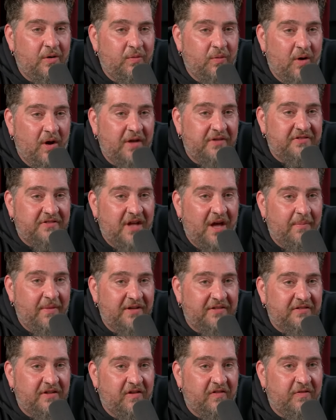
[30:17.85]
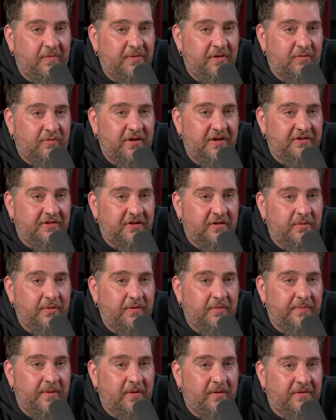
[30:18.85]
well, I stopped myself from the Rizzo. We
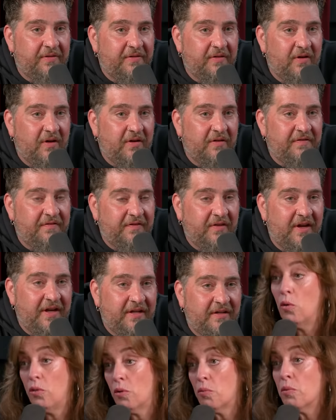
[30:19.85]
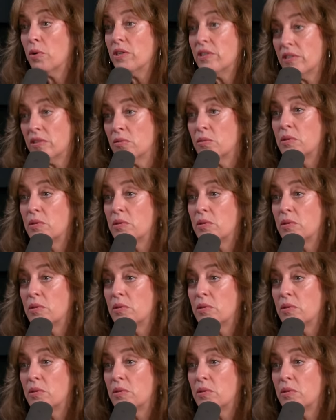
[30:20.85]
were both on a flight. Oh, the Rizzo